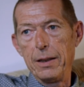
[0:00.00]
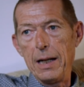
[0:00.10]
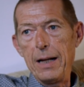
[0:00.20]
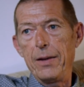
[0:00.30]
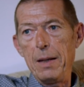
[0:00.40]

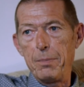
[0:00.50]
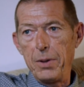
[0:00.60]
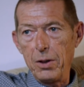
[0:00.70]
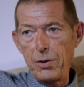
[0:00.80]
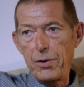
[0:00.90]
And they
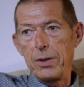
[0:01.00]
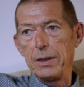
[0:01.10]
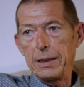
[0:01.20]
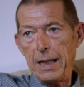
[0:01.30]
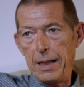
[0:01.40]
both
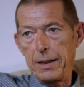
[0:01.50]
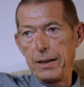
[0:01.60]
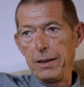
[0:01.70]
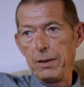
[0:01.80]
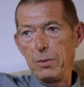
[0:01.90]
said,
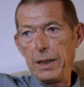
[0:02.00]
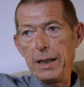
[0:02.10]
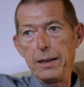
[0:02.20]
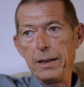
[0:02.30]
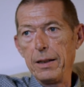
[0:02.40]

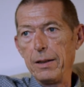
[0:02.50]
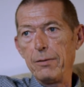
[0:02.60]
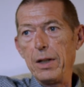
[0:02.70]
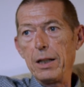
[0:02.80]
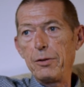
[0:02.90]
within
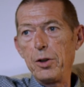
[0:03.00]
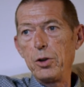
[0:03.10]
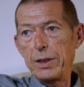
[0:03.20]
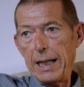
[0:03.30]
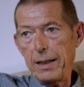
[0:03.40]
very few
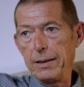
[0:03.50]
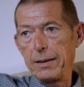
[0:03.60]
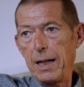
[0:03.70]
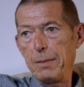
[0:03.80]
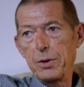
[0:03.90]

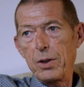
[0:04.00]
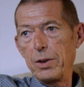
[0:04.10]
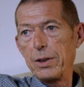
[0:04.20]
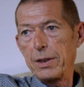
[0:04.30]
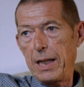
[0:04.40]
seconds, I'm sorry
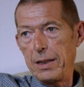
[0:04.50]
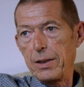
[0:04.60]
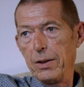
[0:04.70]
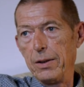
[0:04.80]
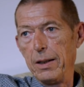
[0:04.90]
to say
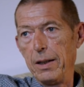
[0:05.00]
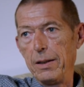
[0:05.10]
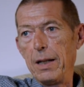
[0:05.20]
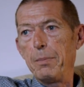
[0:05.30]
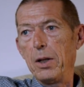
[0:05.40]
so,
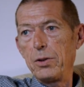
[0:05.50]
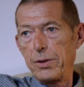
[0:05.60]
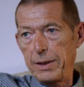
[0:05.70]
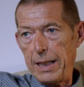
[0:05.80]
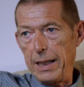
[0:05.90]
they both
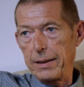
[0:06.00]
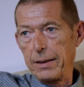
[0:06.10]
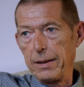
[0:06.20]
said,